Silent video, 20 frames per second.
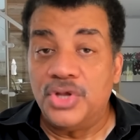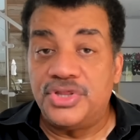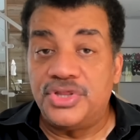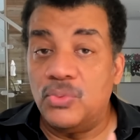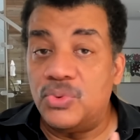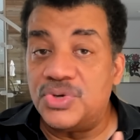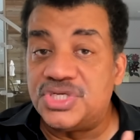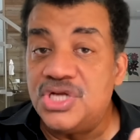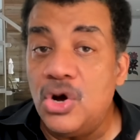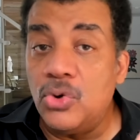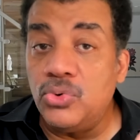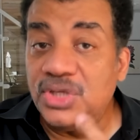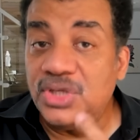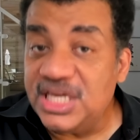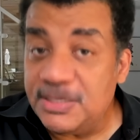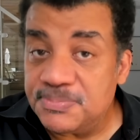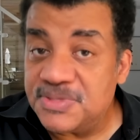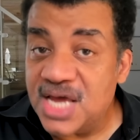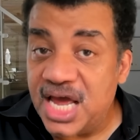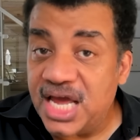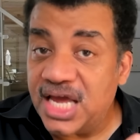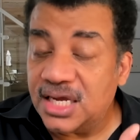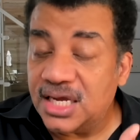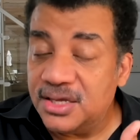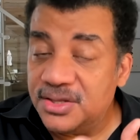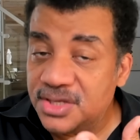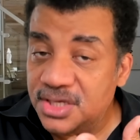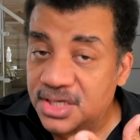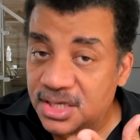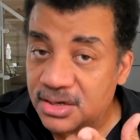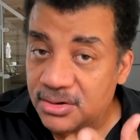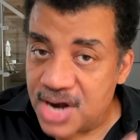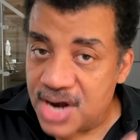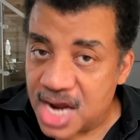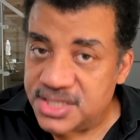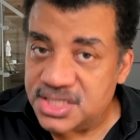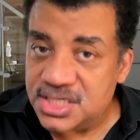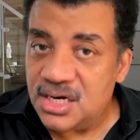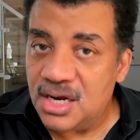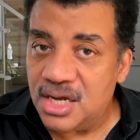There was no leap day in the year
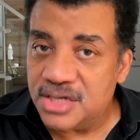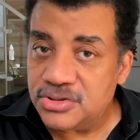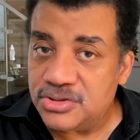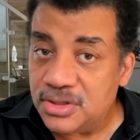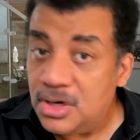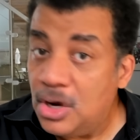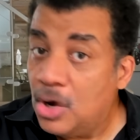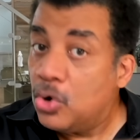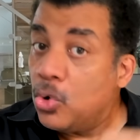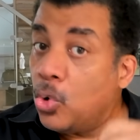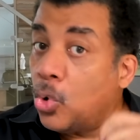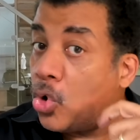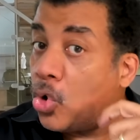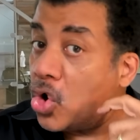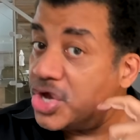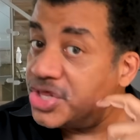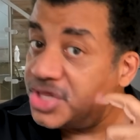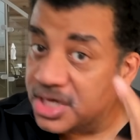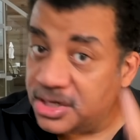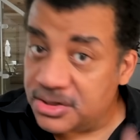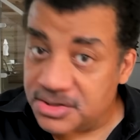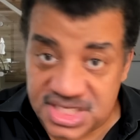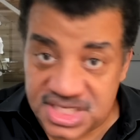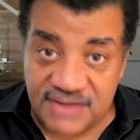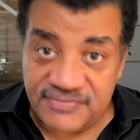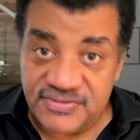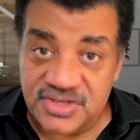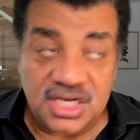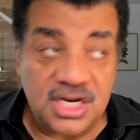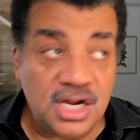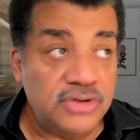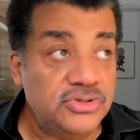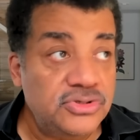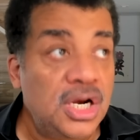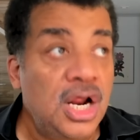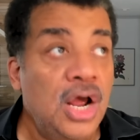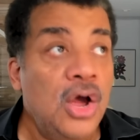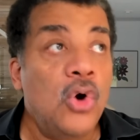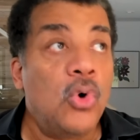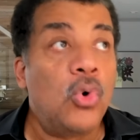1900 or in the year
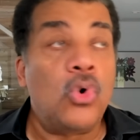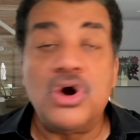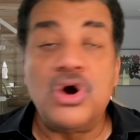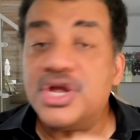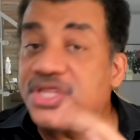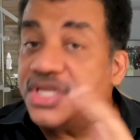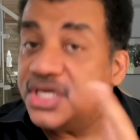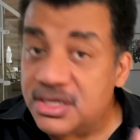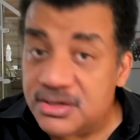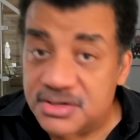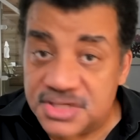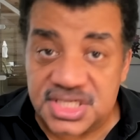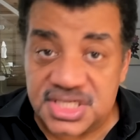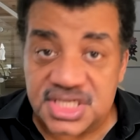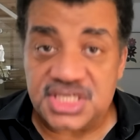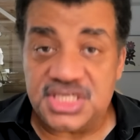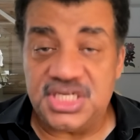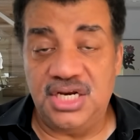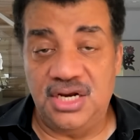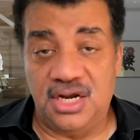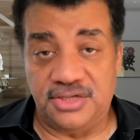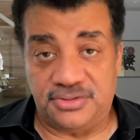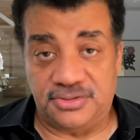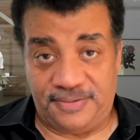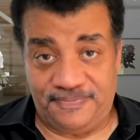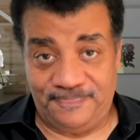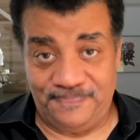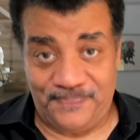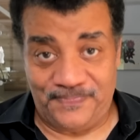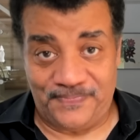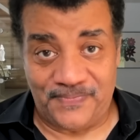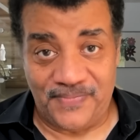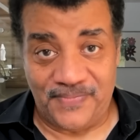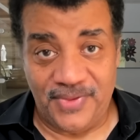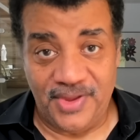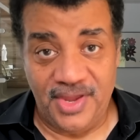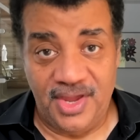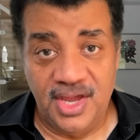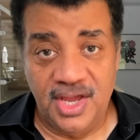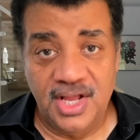1700 or in the year 1600.
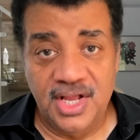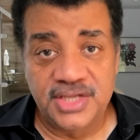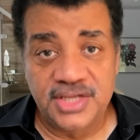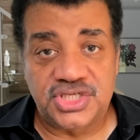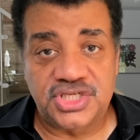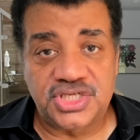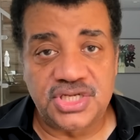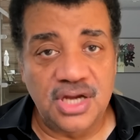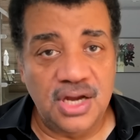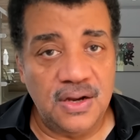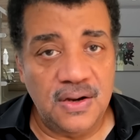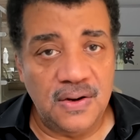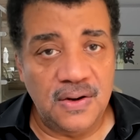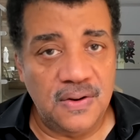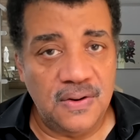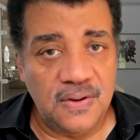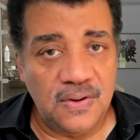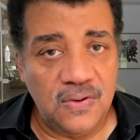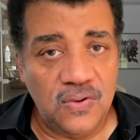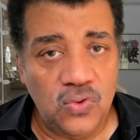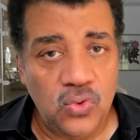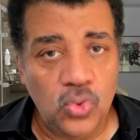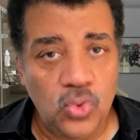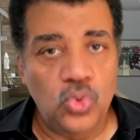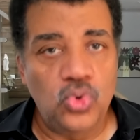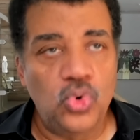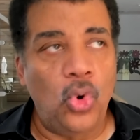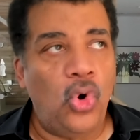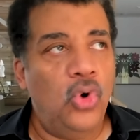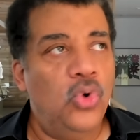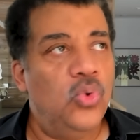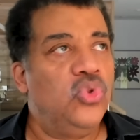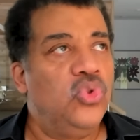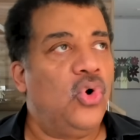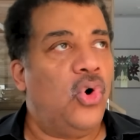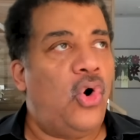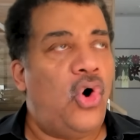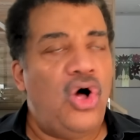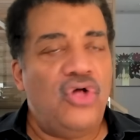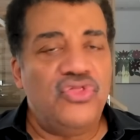So
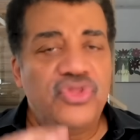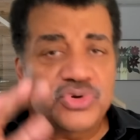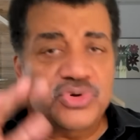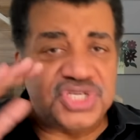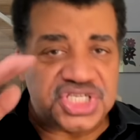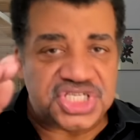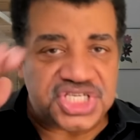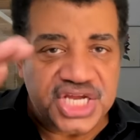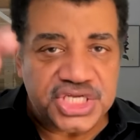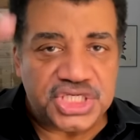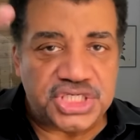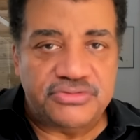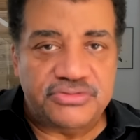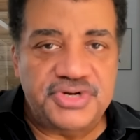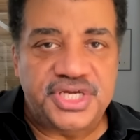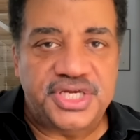all those century